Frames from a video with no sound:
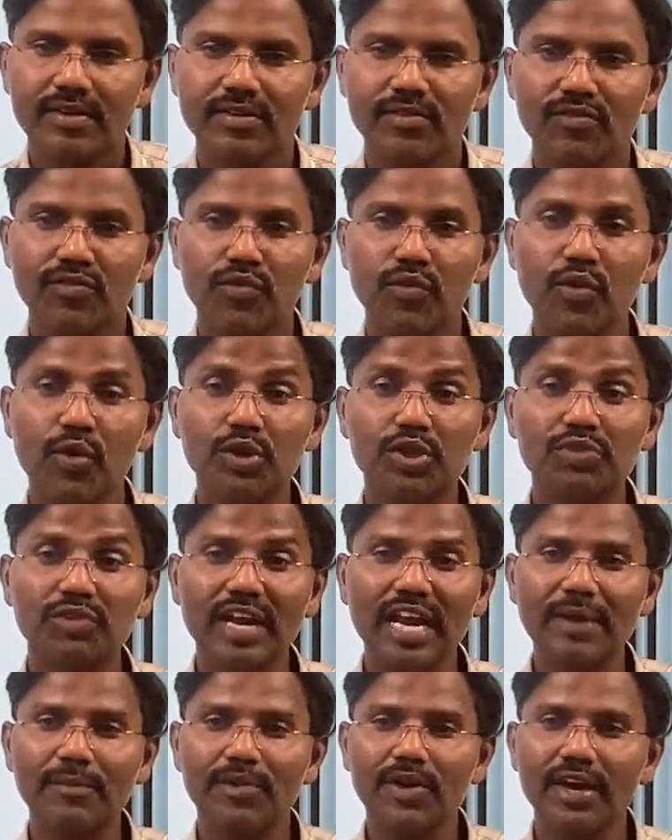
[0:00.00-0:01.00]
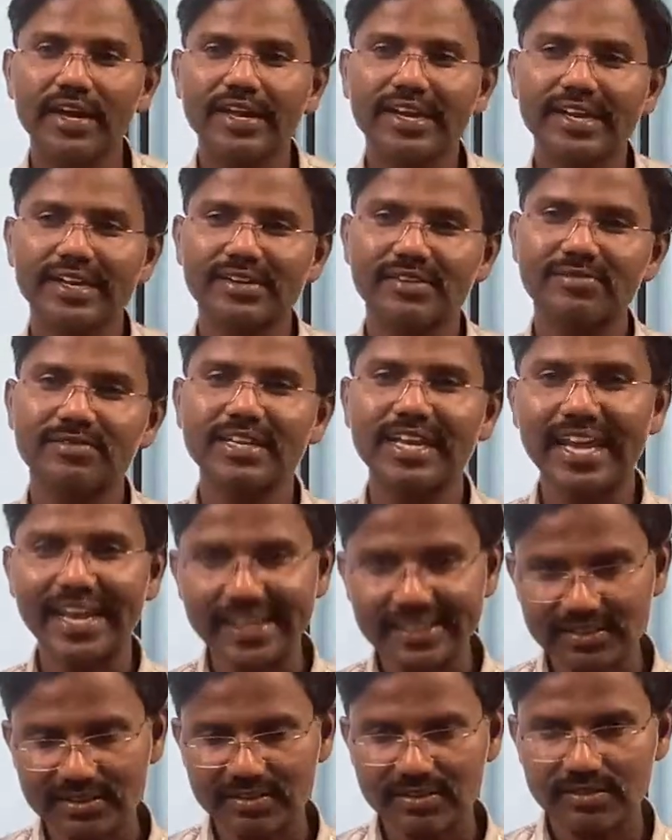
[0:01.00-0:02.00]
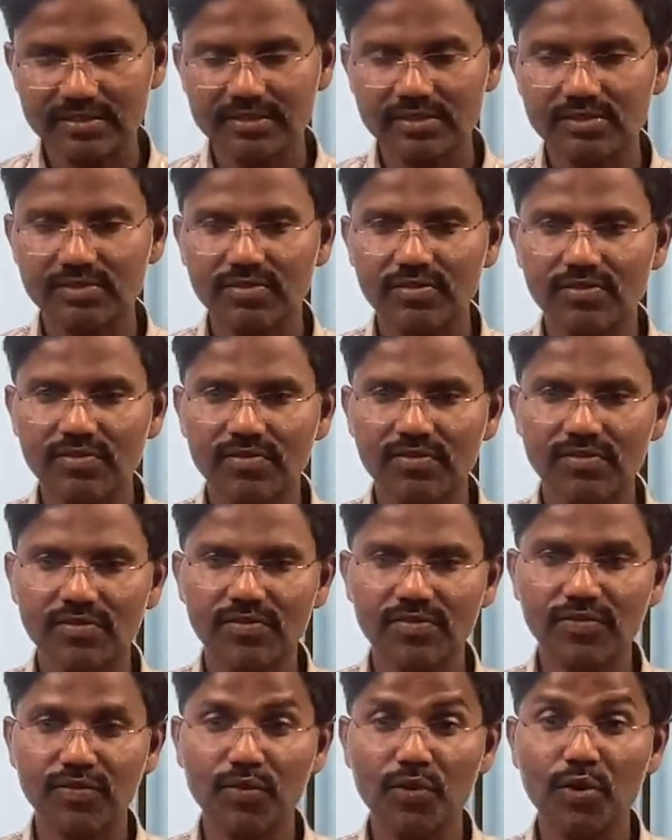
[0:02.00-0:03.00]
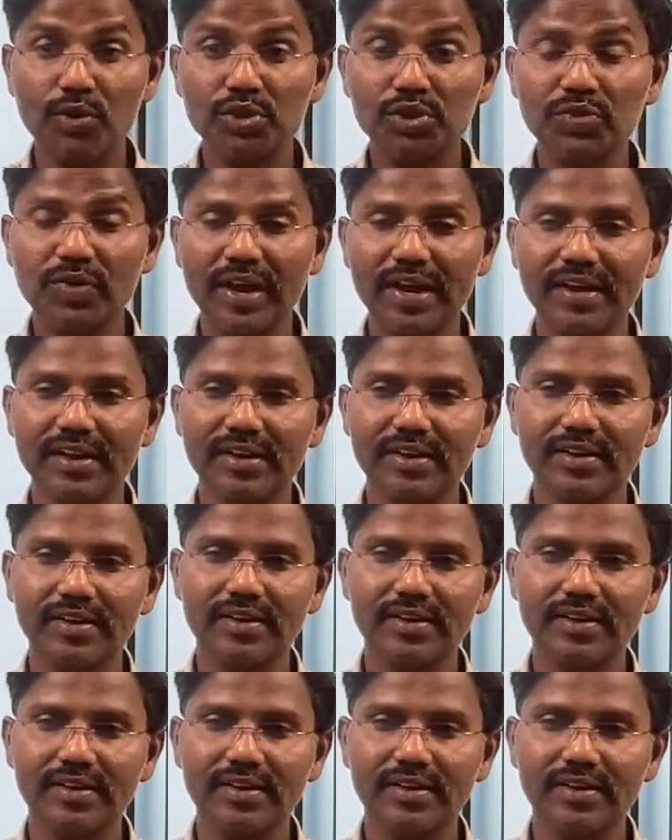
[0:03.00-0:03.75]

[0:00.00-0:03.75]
Fourth one I'm talking. Yes. Fourth one.